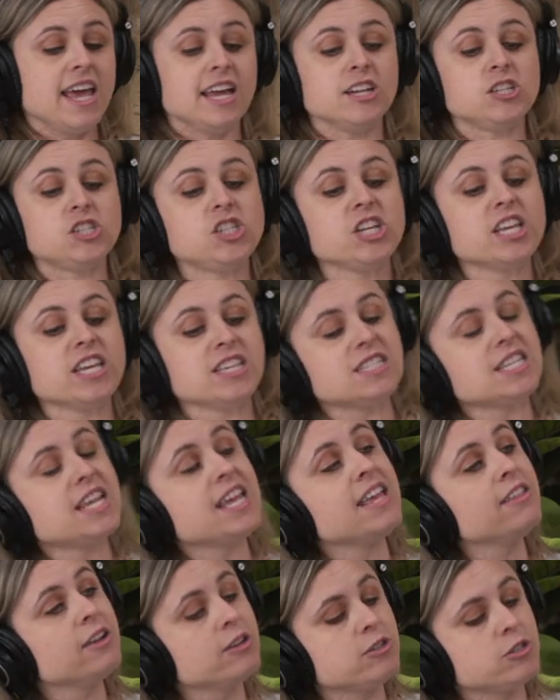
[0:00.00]
she gets that.
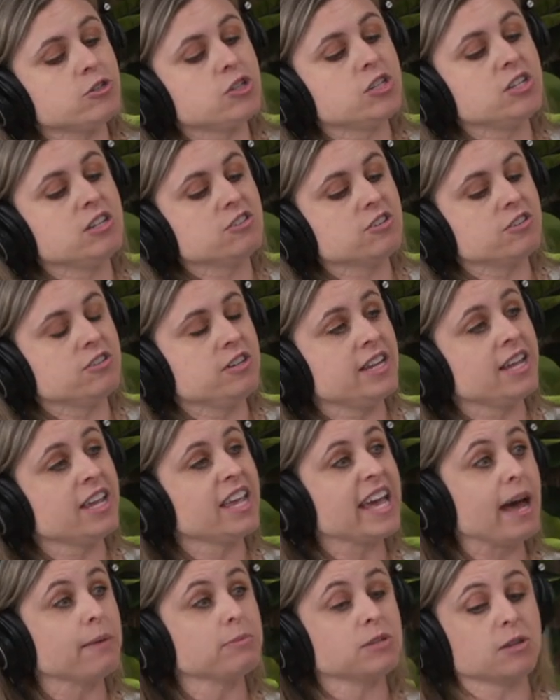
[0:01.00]
in there, dude. She does her
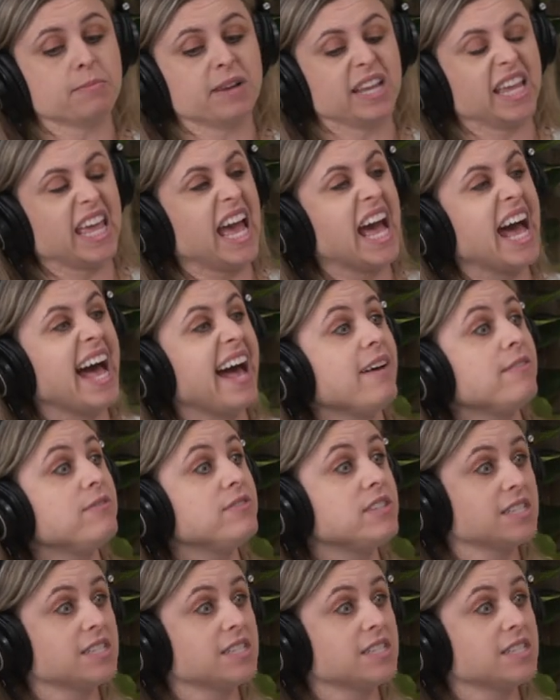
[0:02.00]
kneecaps on my calves.